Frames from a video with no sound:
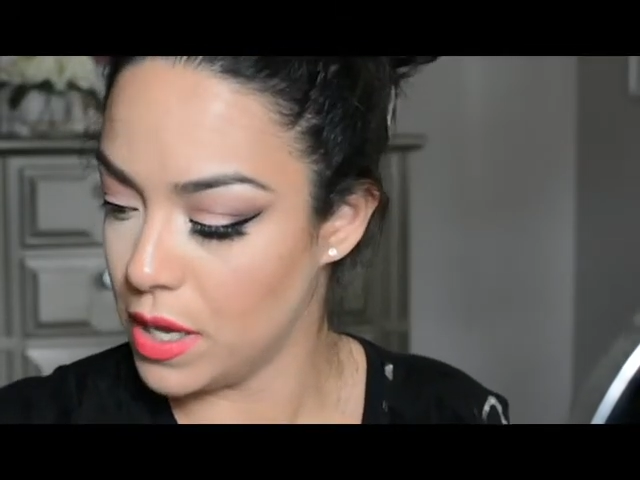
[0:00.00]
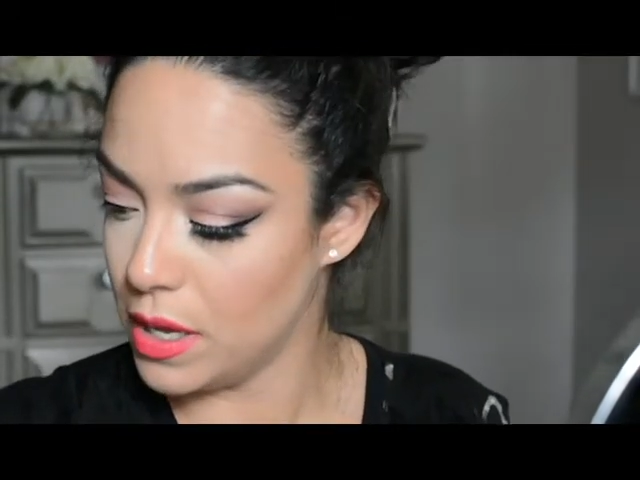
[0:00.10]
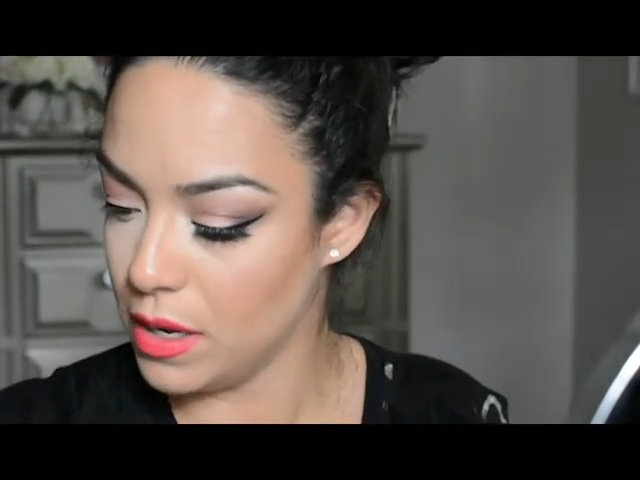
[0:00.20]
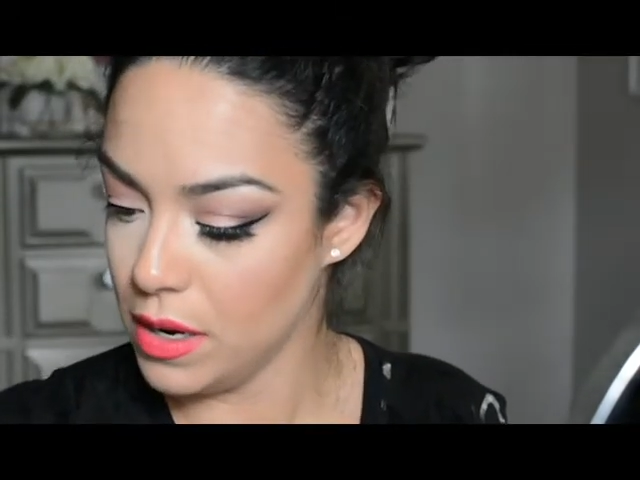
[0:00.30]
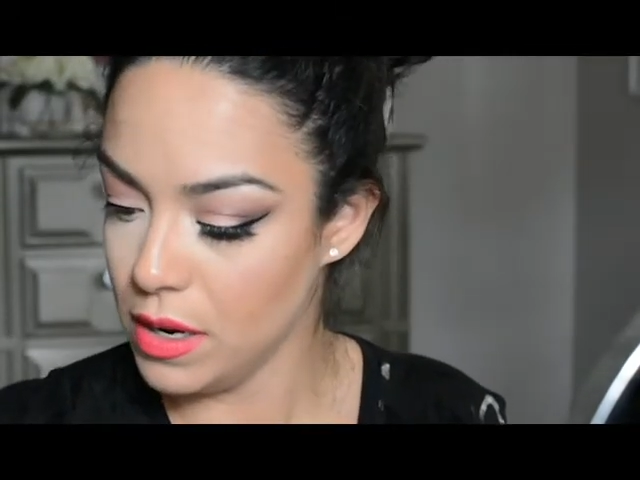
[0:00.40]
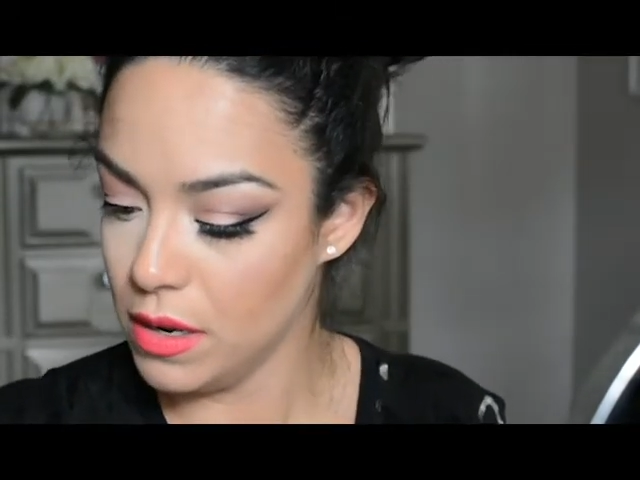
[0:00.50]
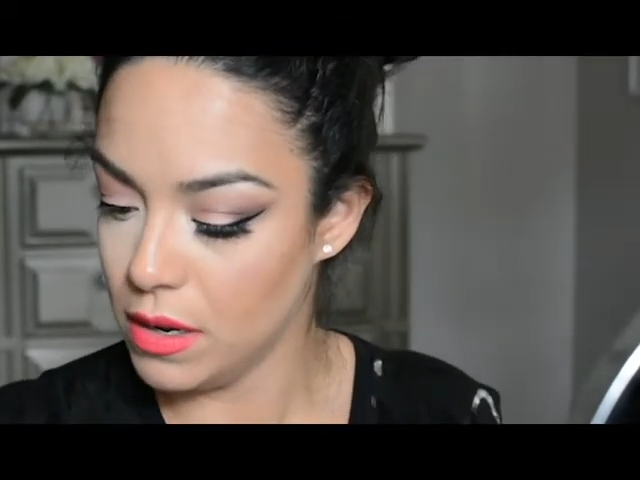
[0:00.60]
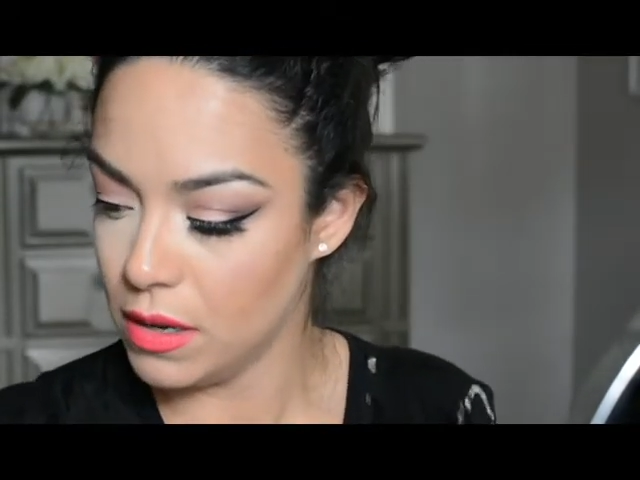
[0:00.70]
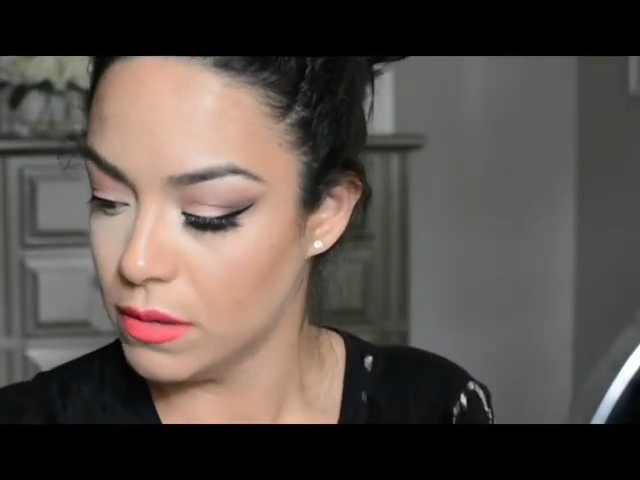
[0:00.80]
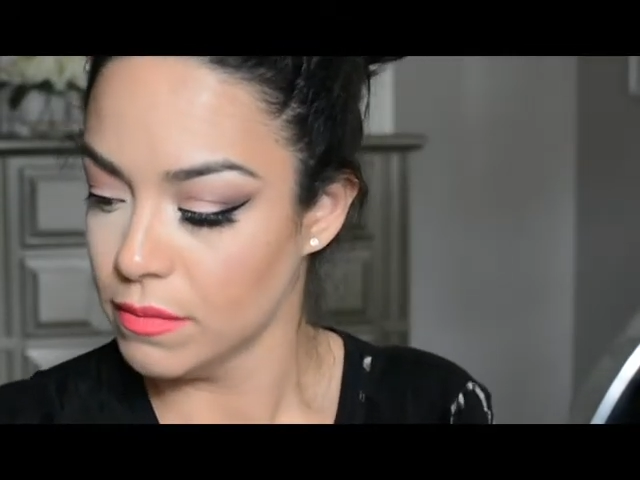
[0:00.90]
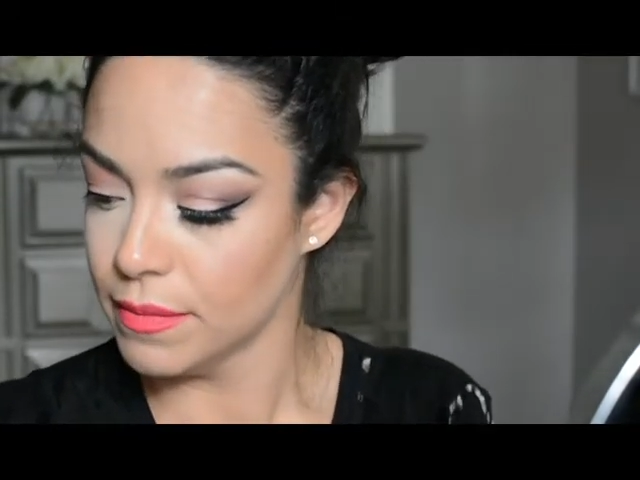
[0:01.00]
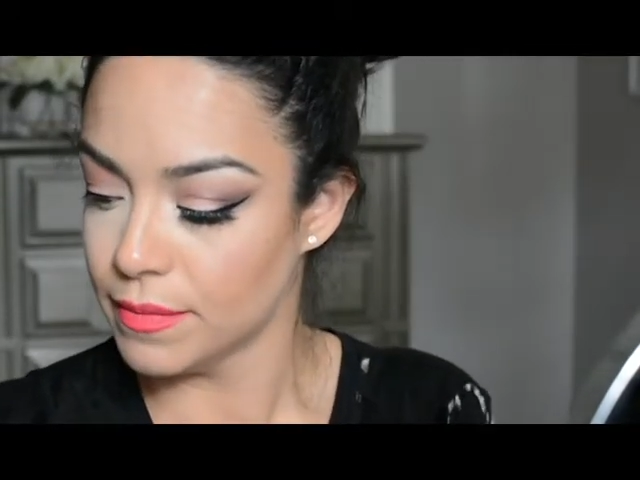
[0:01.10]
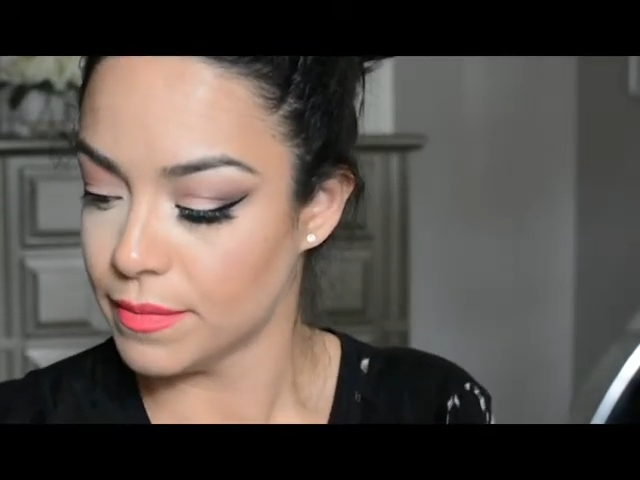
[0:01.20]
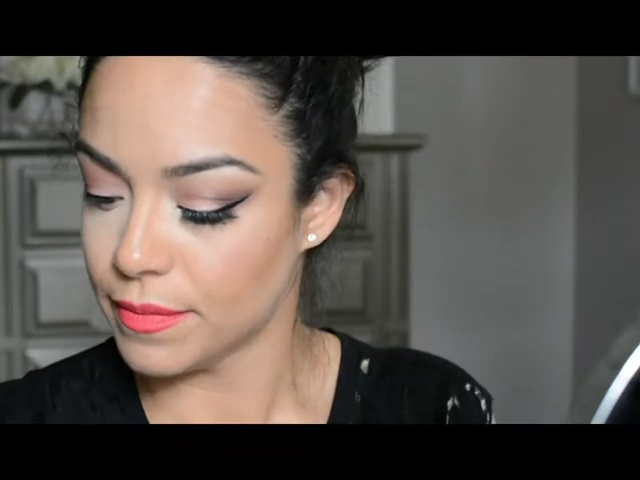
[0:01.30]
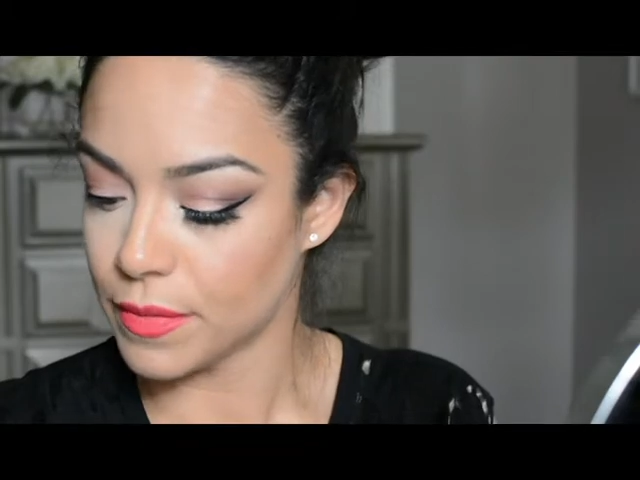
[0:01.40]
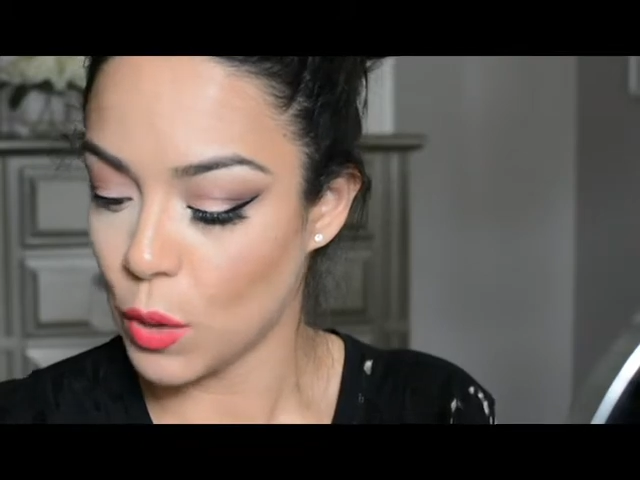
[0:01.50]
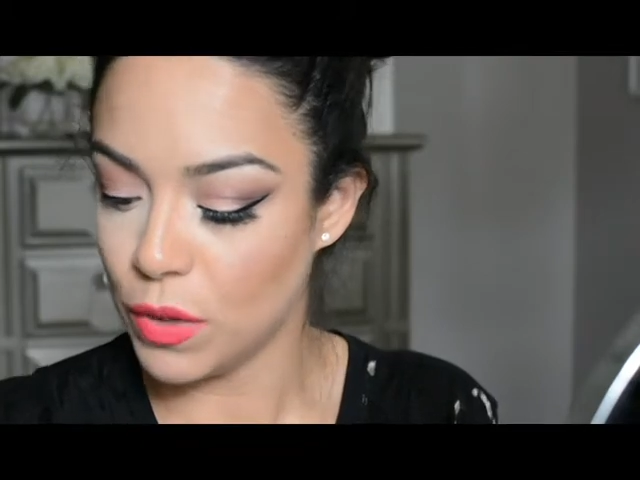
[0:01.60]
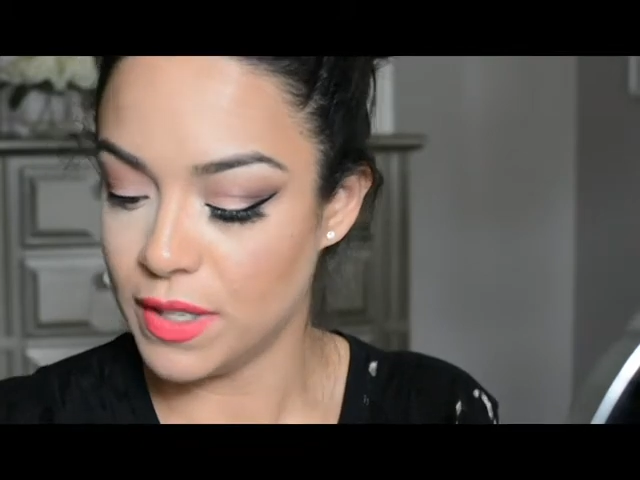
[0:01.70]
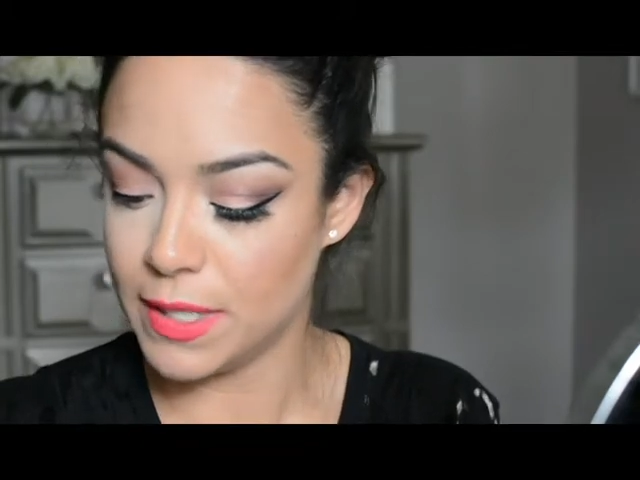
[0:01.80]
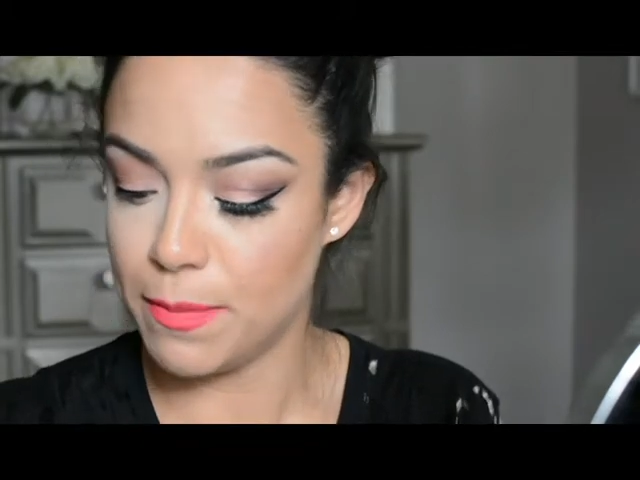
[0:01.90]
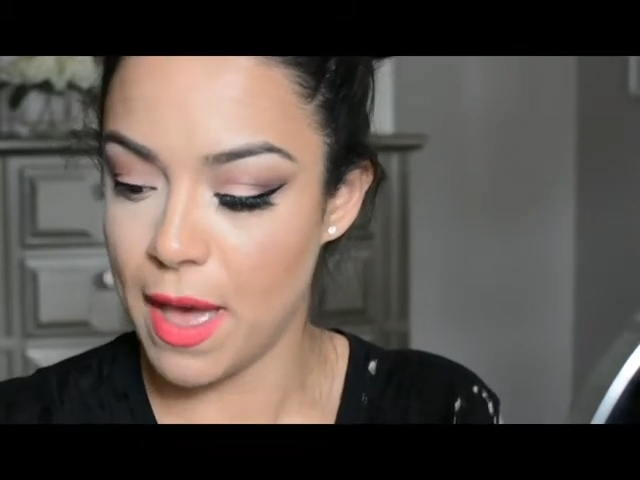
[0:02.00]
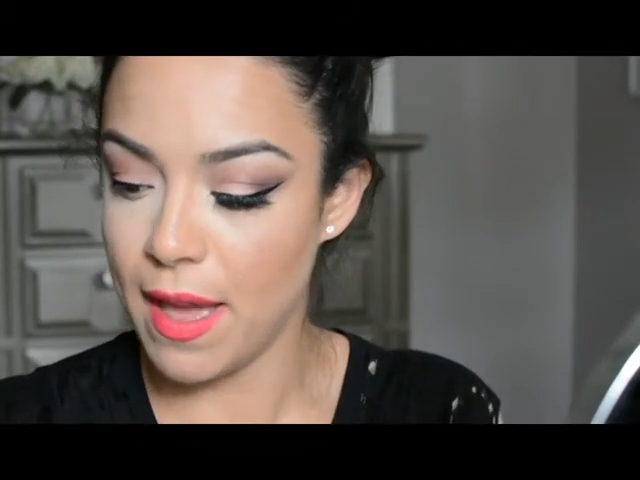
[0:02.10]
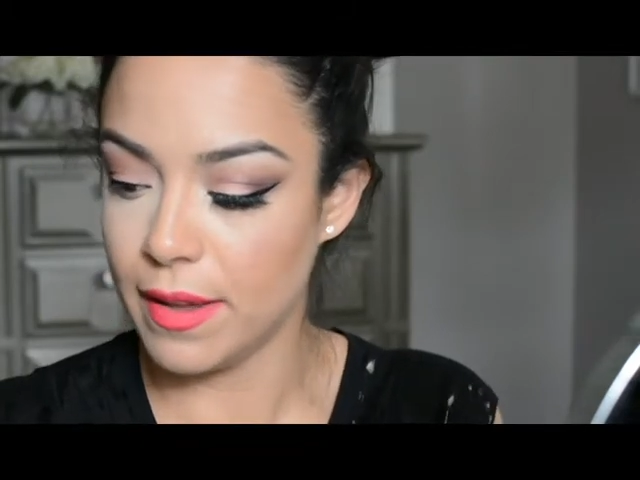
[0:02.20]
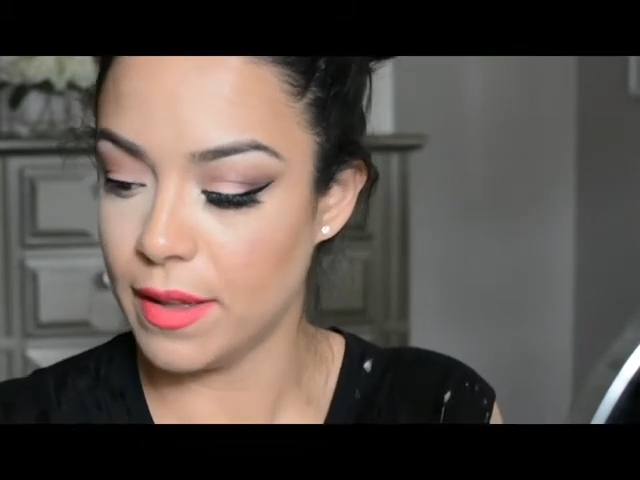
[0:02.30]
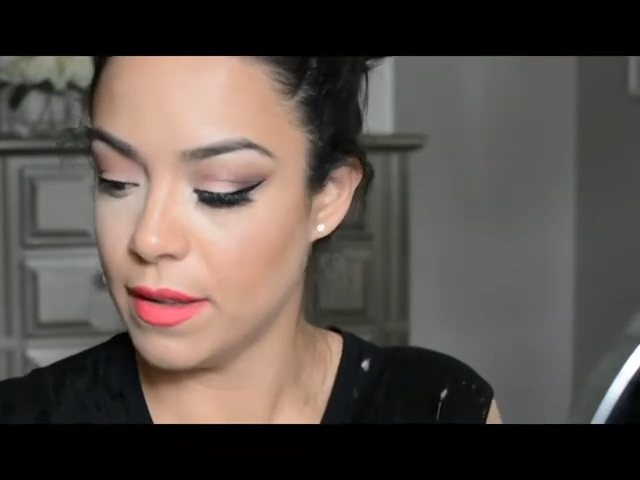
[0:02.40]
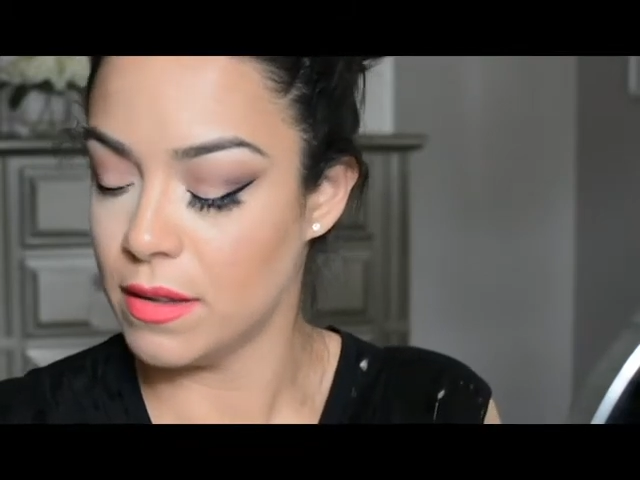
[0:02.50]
in with Spec